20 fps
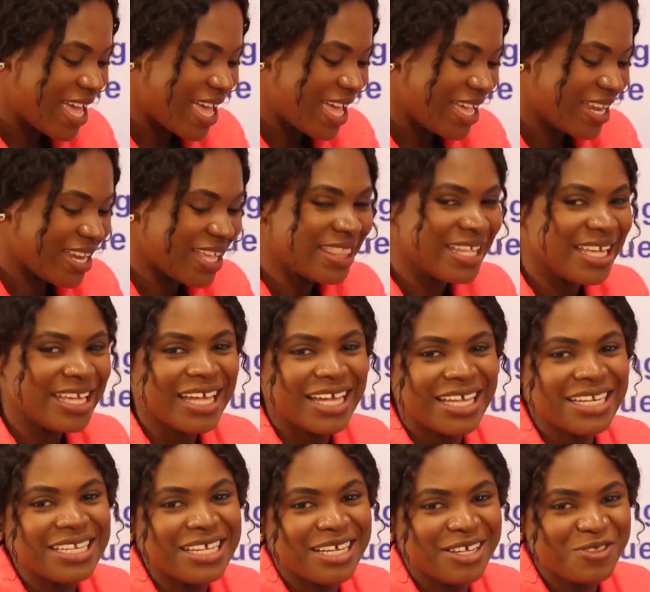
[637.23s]
And I think
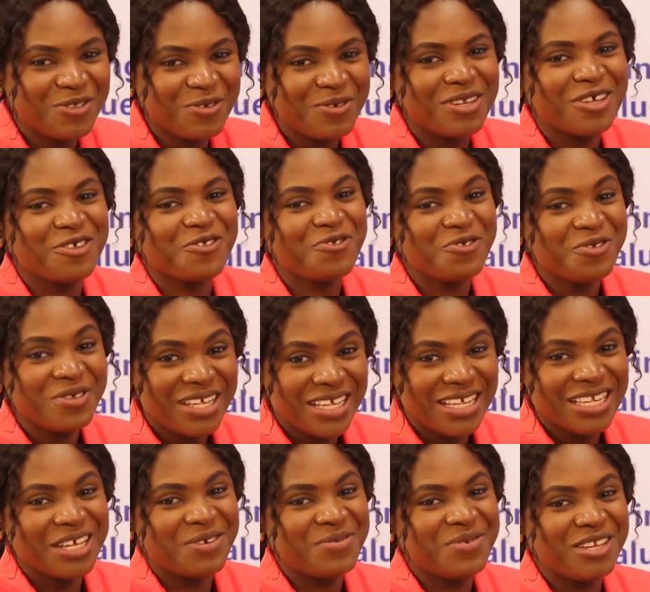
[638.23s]
Andy has told us
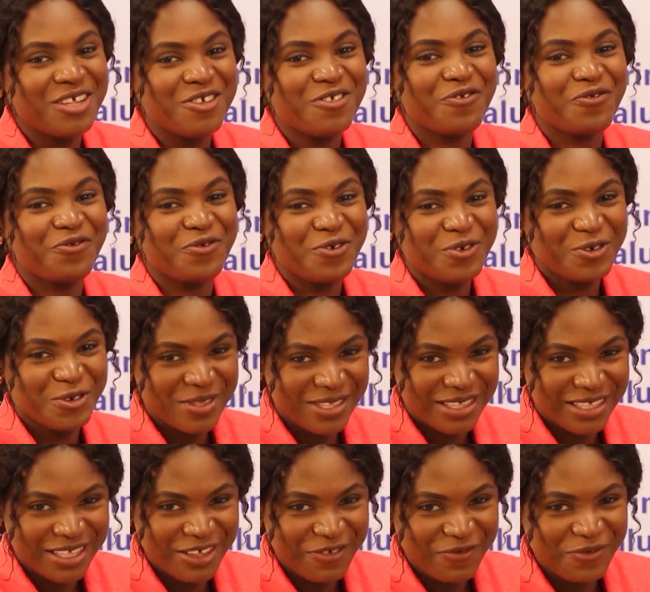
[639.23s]
today that we need to
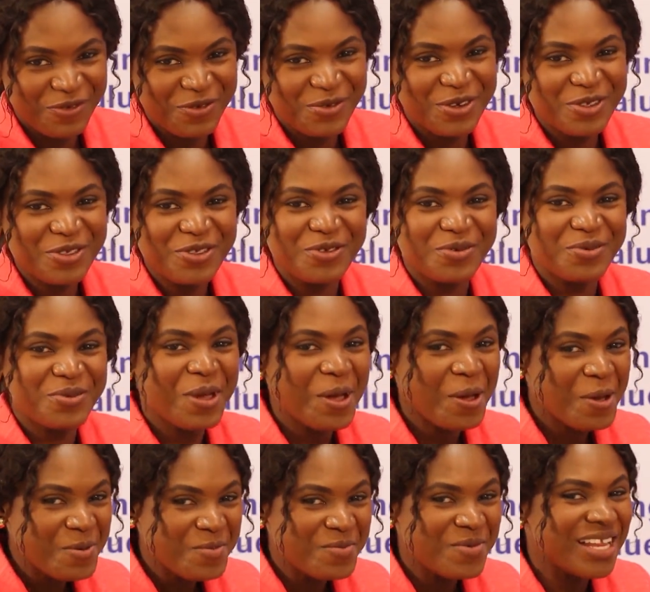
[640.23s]
focus if you want to
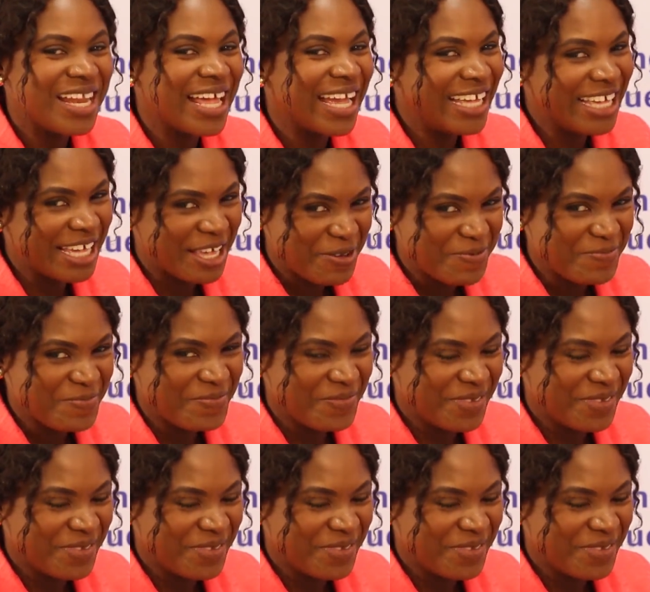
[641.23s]
be like him.